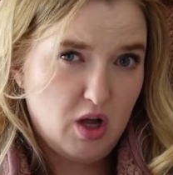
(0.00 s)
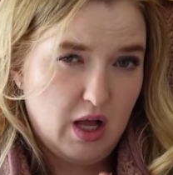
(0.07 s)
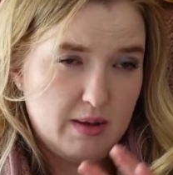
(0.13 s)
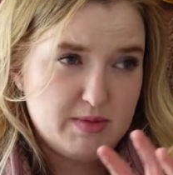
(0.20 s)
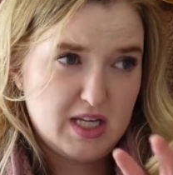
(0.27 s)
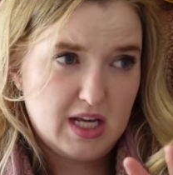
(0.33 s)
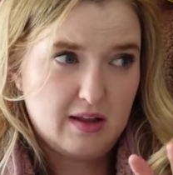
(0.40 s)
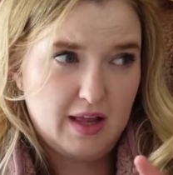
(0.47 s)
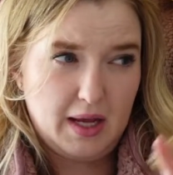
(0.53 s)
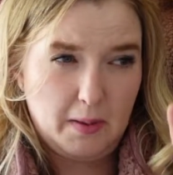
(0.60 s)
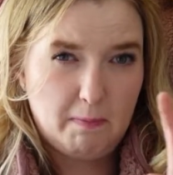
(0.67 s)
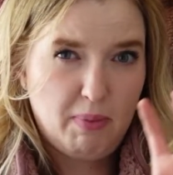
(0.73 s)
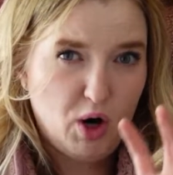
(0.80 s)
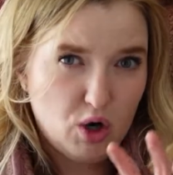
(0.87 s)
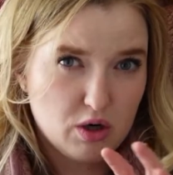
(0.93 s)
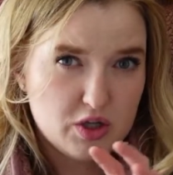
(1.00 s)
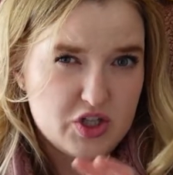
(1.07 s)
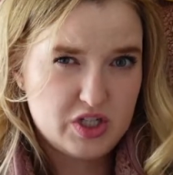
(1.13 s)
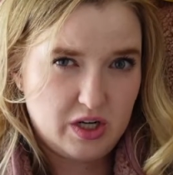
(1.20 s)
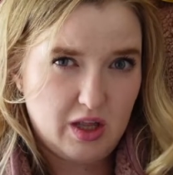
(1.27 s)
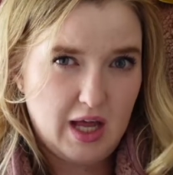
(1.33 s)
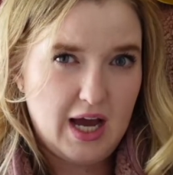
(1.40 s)
I'm saying like
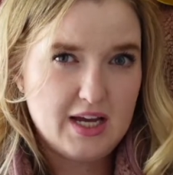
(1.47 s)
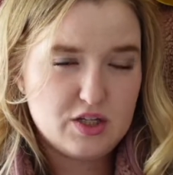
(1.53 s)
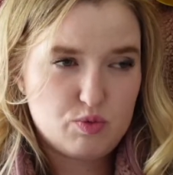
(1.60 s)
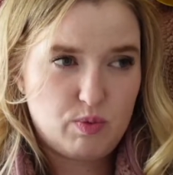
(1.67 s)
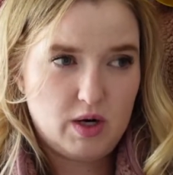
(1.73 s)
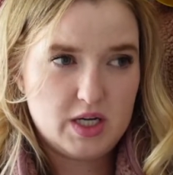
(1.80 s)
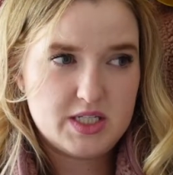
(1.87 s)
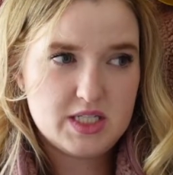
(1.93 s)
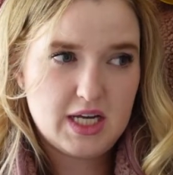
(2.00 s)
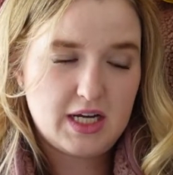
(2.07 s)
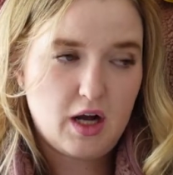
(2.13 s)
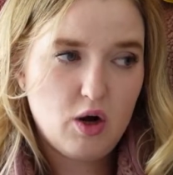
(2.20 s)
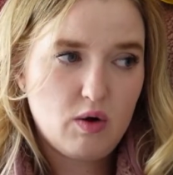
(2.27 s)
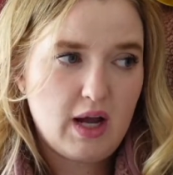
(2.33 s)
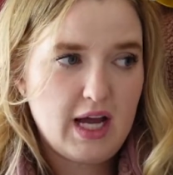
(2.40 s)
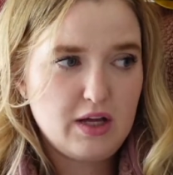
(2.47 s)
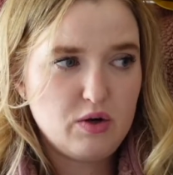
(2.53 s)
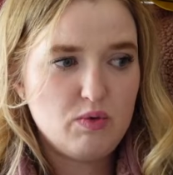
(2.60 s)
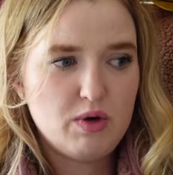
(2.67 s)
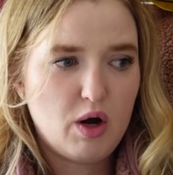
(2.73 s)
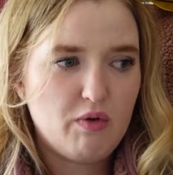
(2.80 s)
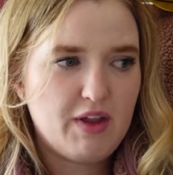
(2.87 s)
personalized, where it's like, okay, you
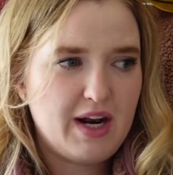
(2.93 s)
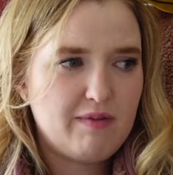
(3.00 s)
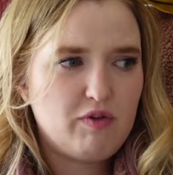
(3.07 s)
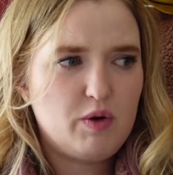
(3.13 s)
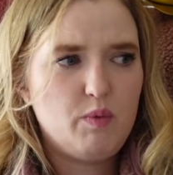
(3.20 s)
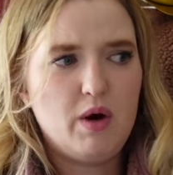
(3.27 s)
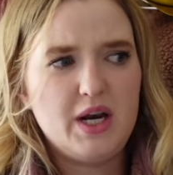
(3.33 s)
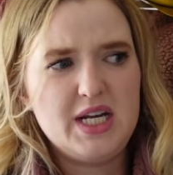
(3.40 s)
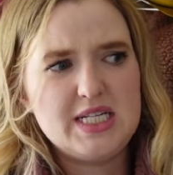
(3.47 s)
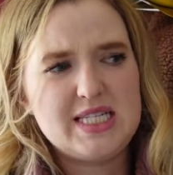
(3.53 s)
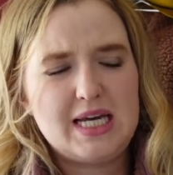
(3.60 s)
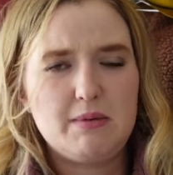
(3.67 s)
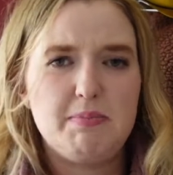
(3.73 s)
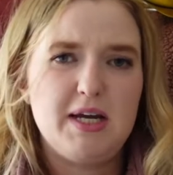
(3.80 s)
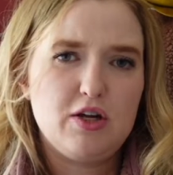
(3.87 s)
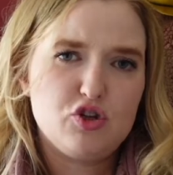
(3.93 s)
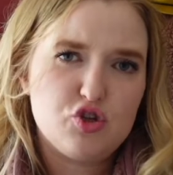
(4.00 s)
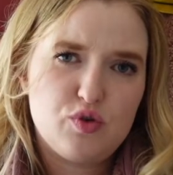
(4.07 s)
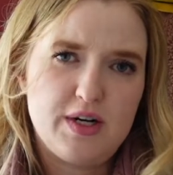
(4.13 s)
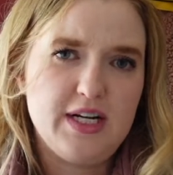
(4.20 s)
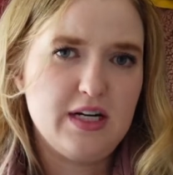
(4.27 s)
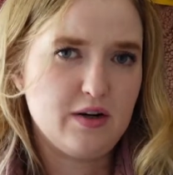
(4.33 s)
know that everyone is like being
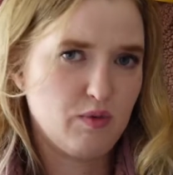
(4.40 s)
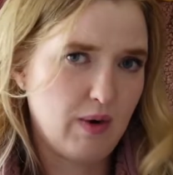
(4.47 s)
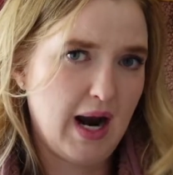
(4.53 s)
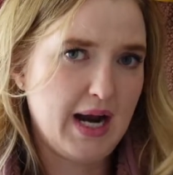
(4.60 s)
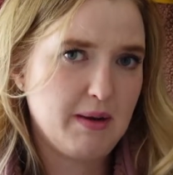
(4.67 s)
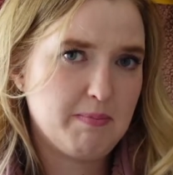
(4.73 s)
treated right.